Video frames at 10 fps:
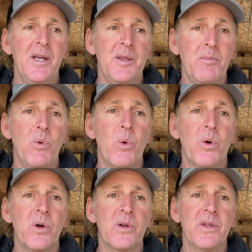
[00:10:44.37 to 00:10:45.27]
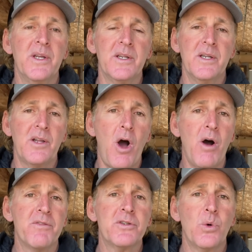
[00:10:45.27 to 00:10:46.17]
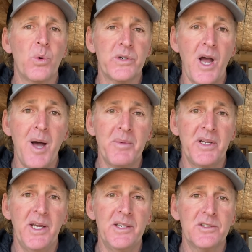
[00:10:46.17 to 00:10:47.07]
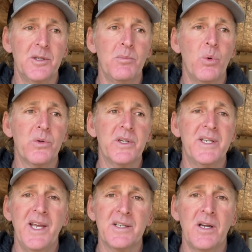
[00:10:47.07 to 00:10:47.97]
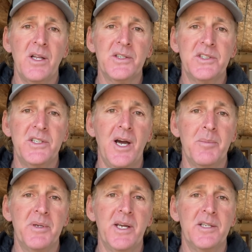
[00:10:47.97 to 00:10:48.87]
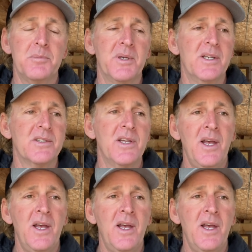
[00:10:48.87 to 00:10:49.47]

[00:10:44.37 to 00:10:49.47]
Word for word: the more that offshore dominates and the more that technology dominates because